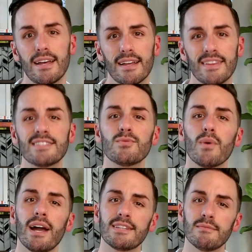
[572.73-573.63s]
This is
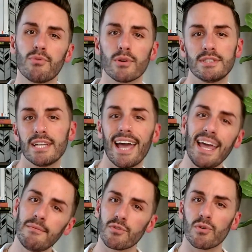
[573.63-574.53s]
why it's important to
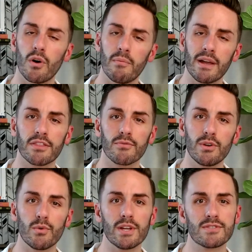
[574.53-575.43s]
aim for
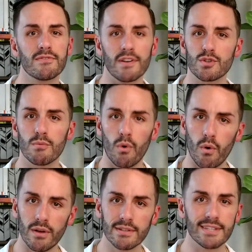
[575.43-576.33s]
omega-3 rich vegetable
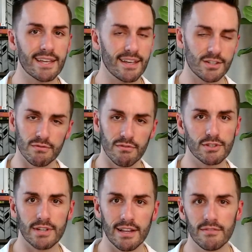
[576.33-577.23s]
oils like extra
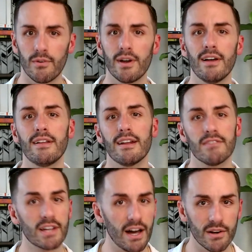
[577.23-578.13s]
virgin olive oil and
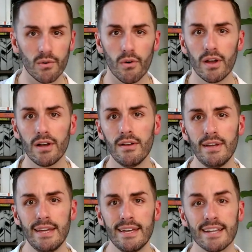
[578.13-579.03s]
avocado oil
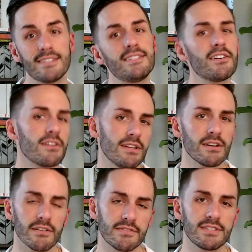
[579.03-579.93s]
and steer
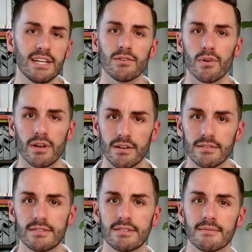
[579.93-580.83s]
clear of seed oils.